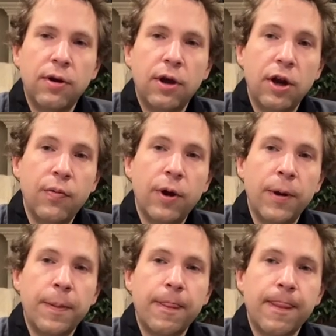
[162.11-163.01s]
Anyway,
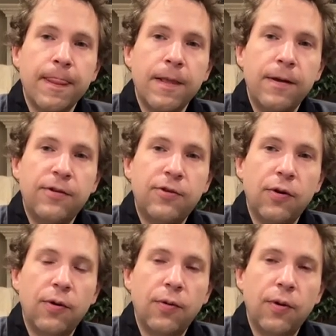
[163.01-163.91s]

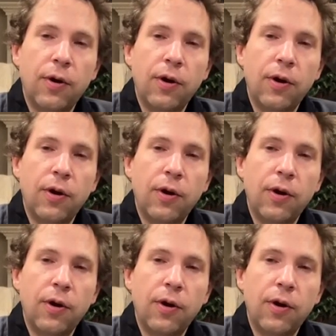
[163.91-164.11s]
so